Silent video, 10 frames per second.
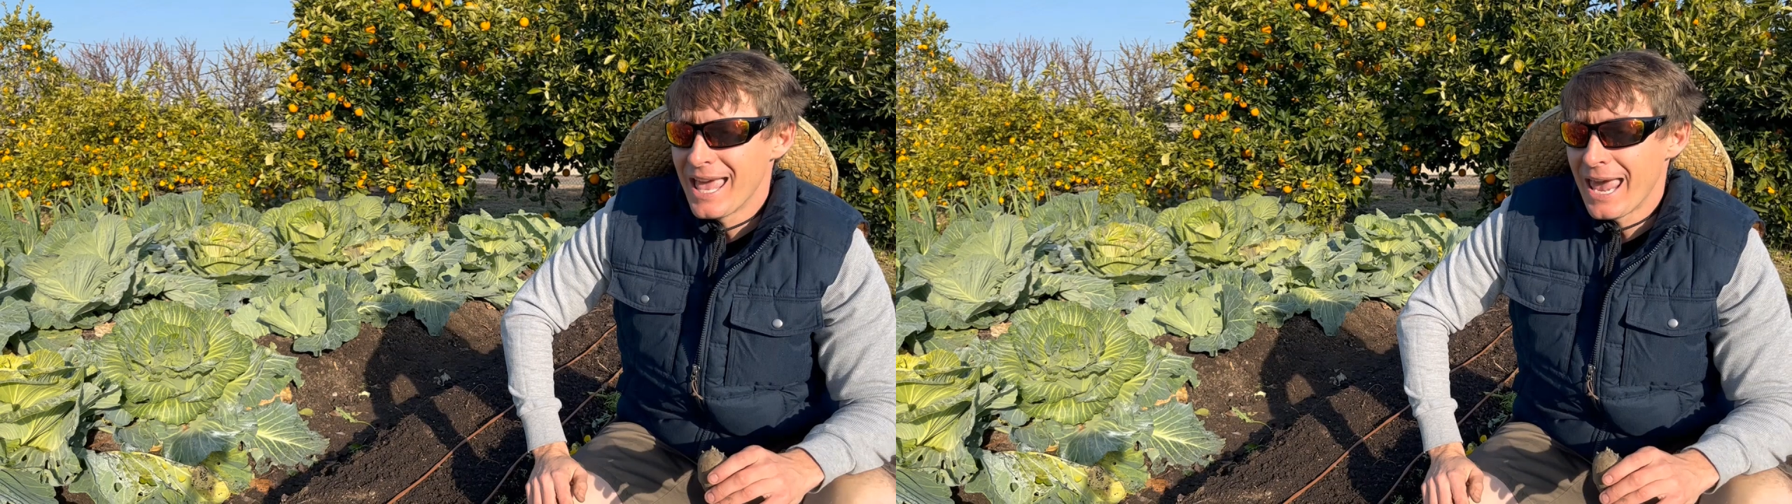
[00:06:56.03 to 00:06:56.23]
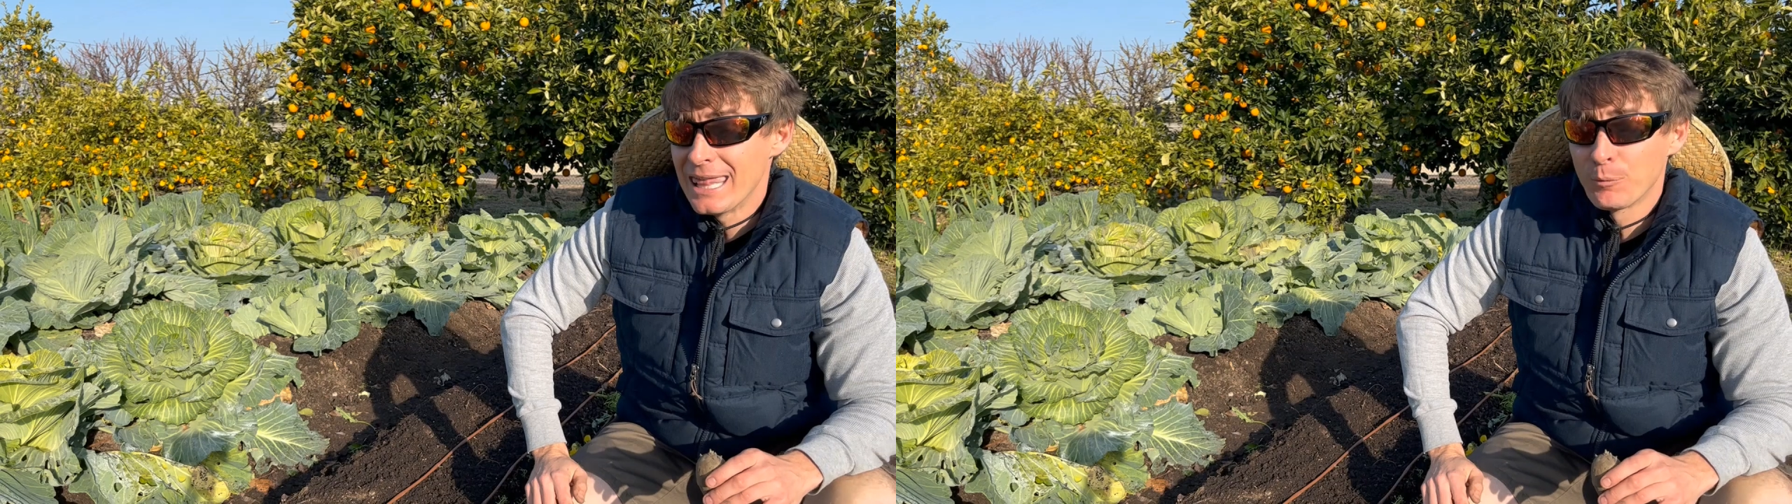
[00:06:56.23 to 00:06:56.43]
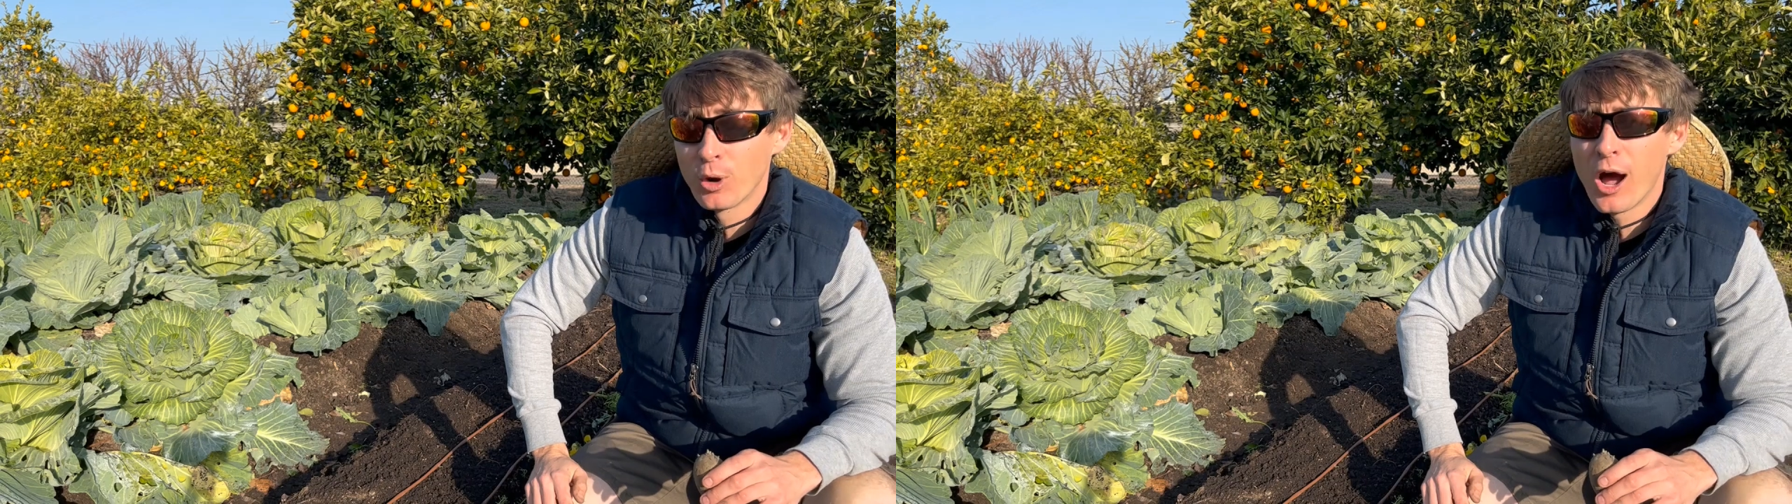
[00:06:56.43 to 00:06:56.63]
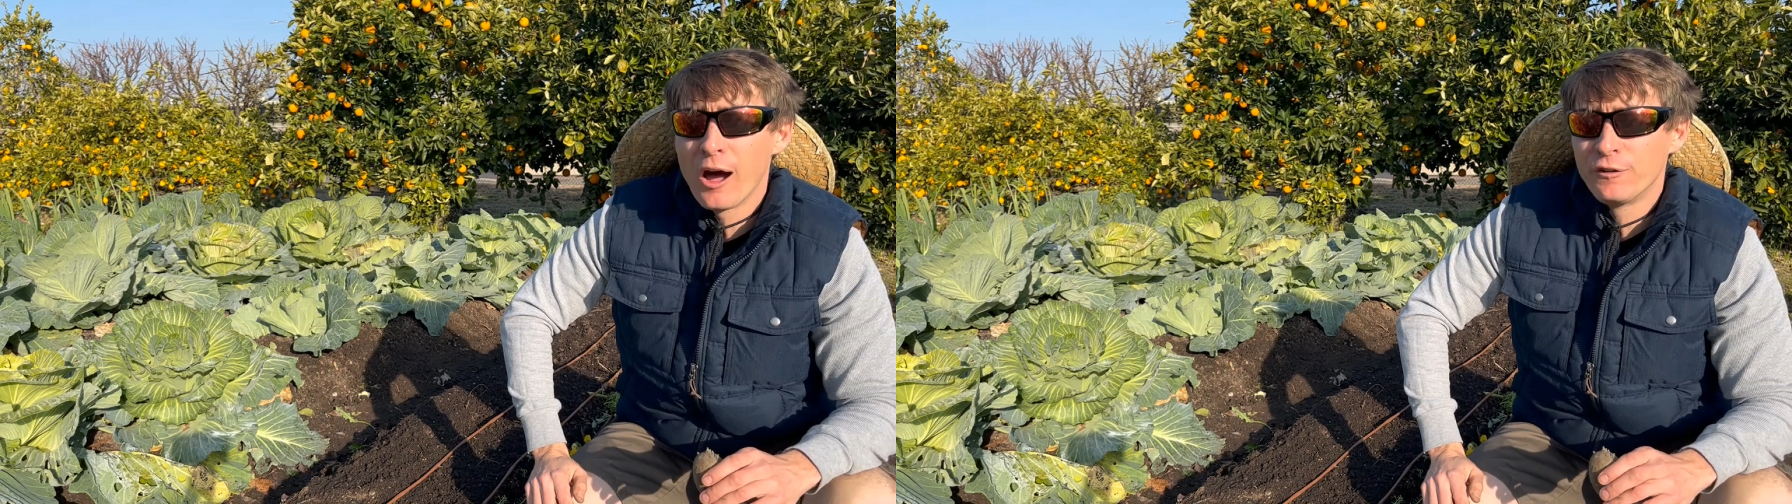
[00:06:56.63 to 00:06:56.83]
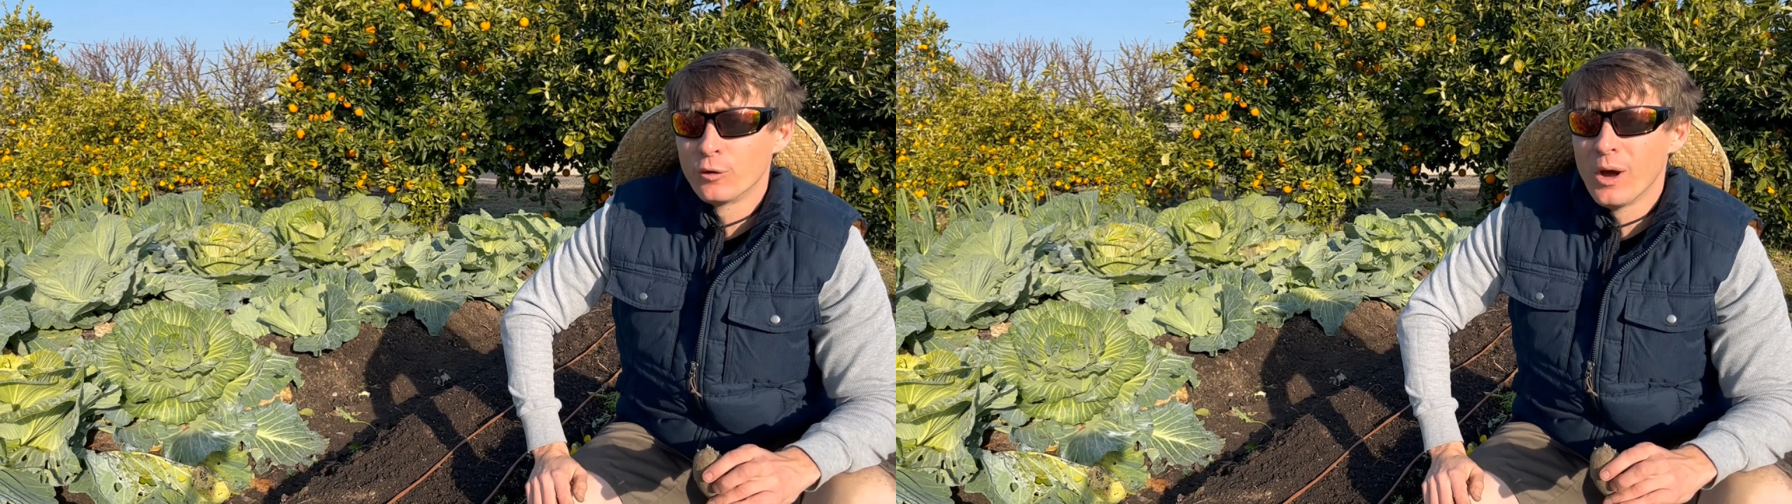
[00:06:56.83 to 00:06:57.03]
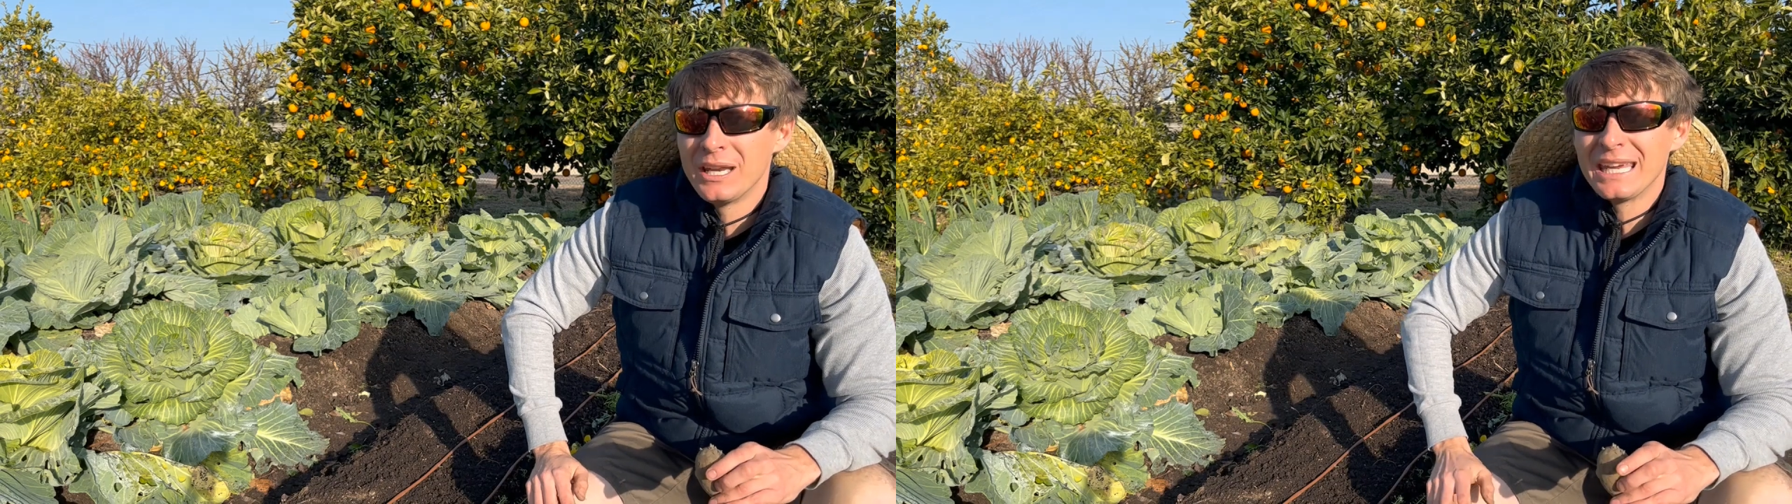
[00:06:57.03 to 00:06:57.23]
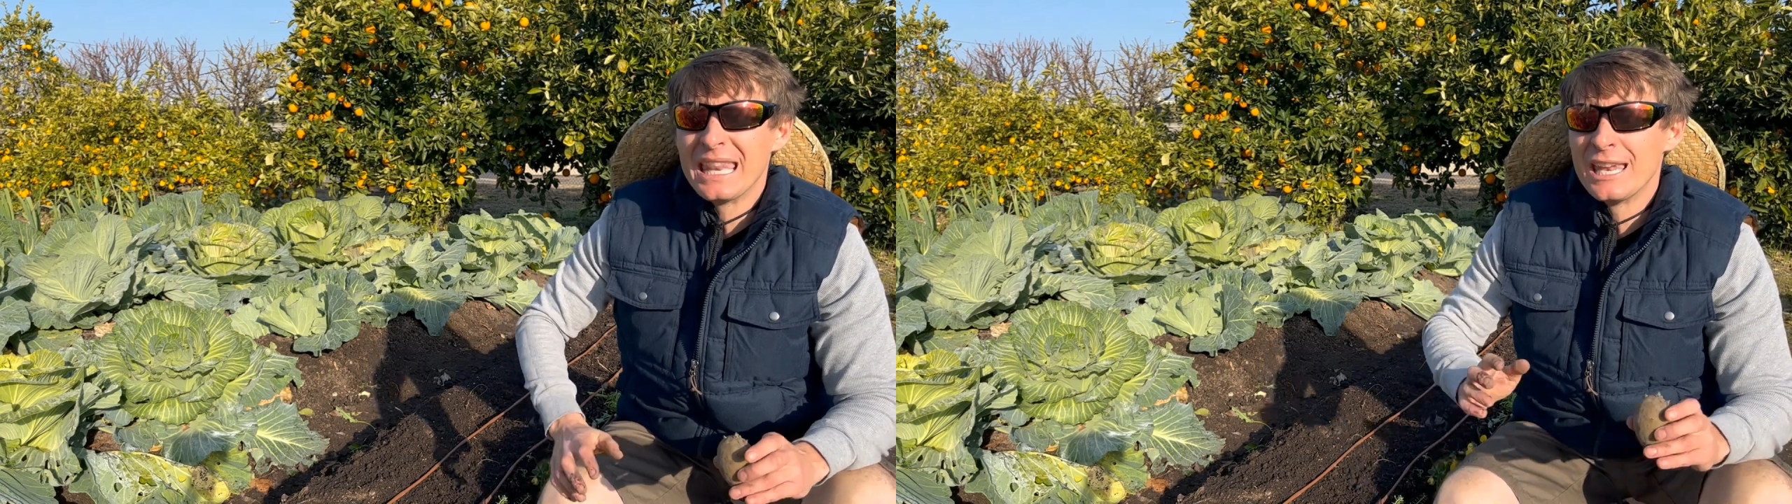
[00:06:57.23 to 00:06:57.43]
and then we're off and running,